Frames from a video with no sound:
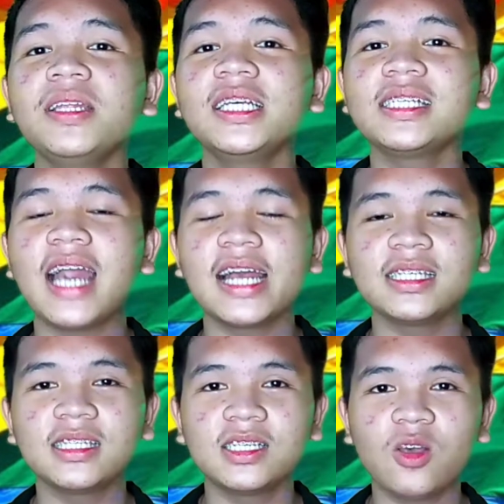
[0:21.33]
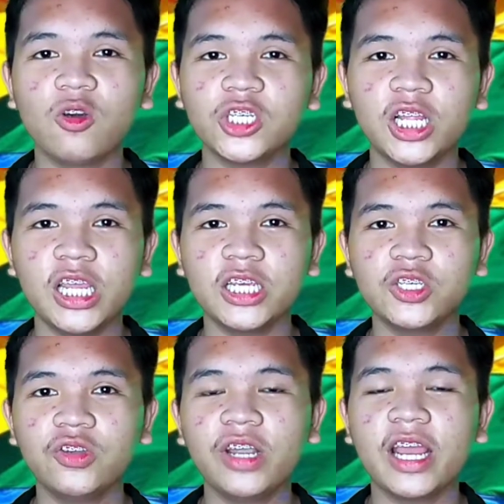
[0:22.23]
discuss the social
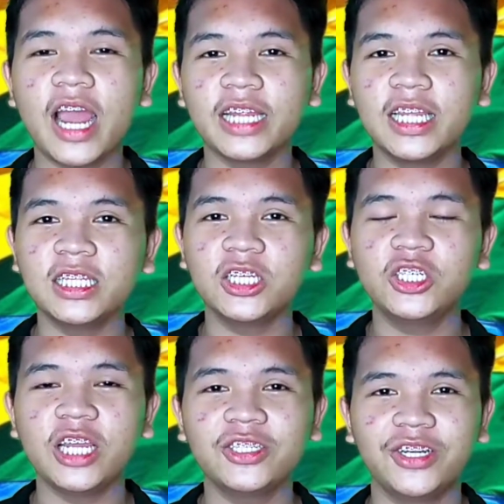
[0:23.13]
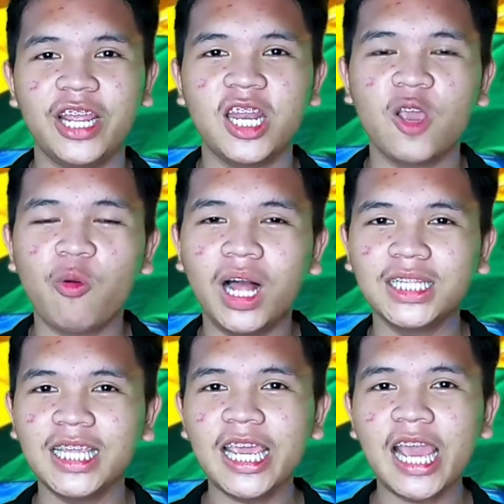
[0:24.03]
issue regarding the gender
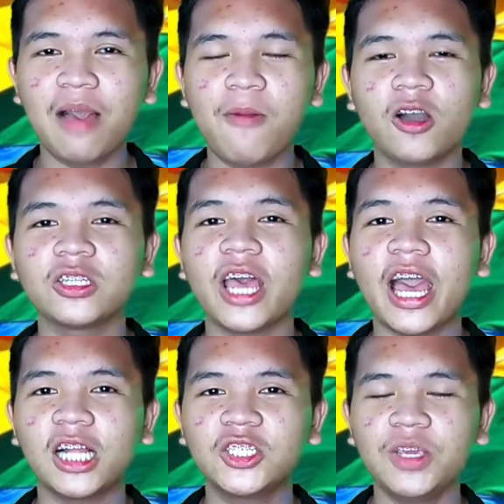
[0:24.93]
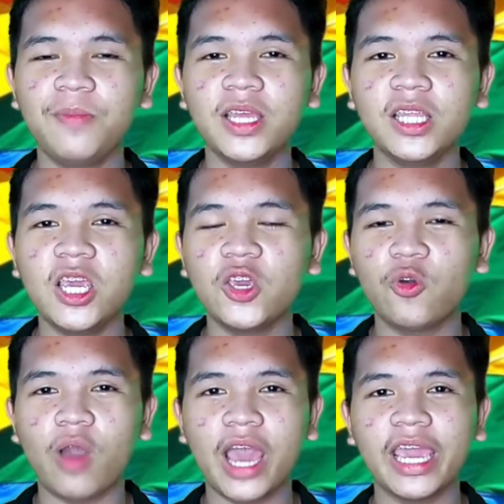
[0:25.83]
inequality among the
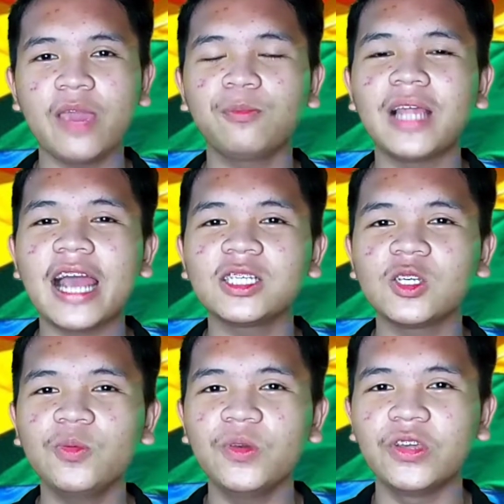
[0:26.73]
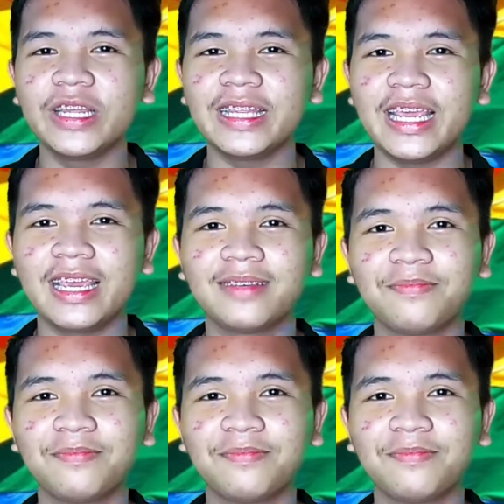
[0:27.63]
LGBTQIA+ community.